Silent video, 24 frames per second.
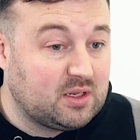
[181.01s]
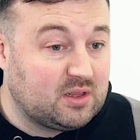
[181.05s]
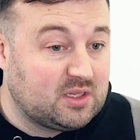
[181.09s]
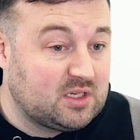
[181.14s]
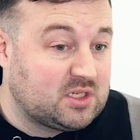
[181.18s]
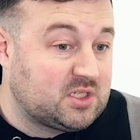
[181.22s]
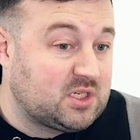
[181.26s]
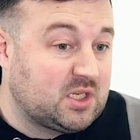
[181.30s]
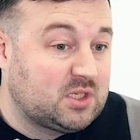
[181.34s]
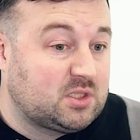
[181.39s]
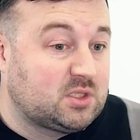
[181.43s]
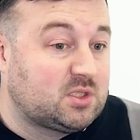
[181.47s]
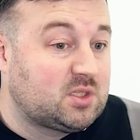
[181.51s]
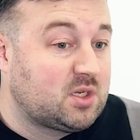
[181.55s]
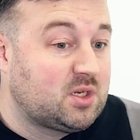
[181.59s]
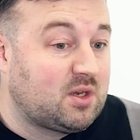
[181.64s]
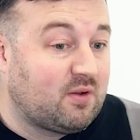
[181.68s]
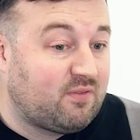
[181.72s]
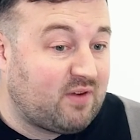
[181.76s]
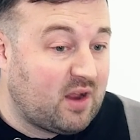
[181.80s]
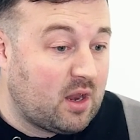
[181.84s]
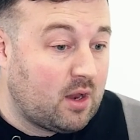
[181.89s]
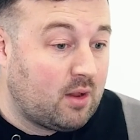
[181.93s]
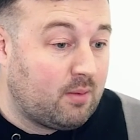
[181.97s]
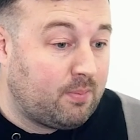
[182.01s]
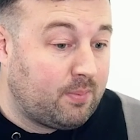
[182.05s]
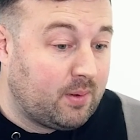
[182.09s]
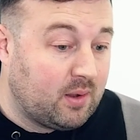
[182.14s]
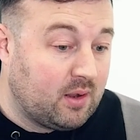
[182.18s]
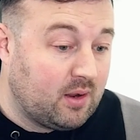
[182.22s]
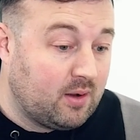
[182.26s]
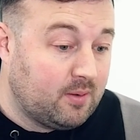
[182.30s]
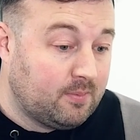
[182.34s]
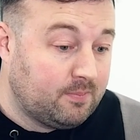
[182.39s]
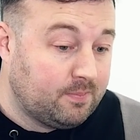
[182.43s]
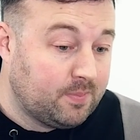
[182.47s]
this citizen
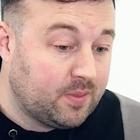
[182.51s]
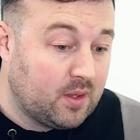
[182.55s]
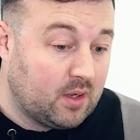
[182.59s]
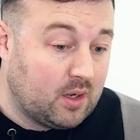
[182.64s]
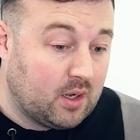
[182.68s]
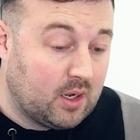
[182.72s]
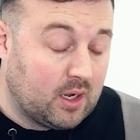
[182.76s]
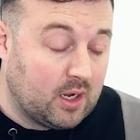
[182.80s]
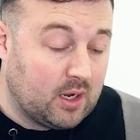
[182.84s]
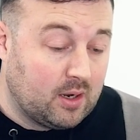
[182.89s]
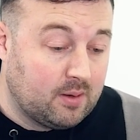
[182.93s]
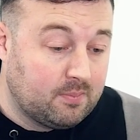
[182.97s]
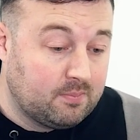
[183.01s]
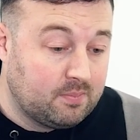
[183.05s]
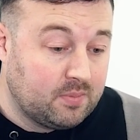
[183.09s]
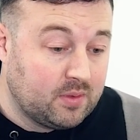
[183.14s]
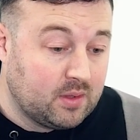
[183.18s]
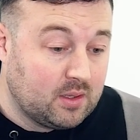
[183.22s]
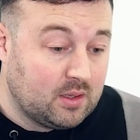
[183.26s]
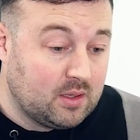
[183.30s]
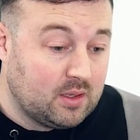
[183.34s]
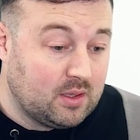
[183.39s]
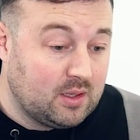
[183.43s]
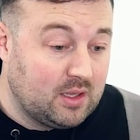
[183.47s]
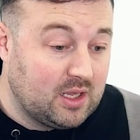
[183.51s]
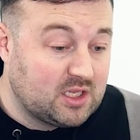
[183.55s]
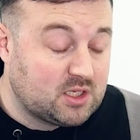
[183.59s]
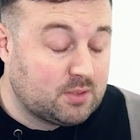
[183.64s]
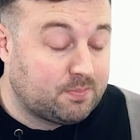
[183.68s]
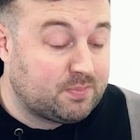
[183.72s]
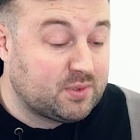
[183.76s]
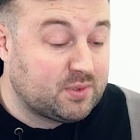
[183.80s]
developer, it's a